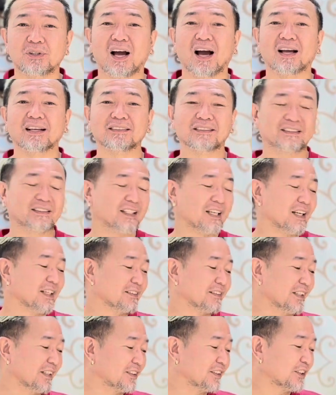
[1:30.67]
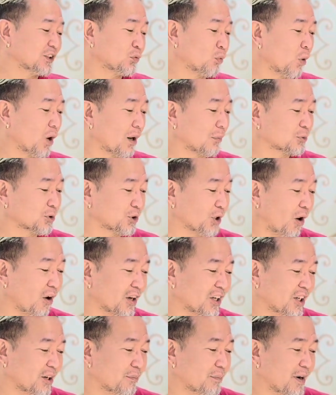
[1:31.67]
guys, this is what I'm
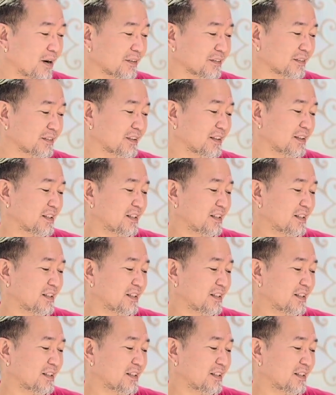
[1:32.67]
talking about.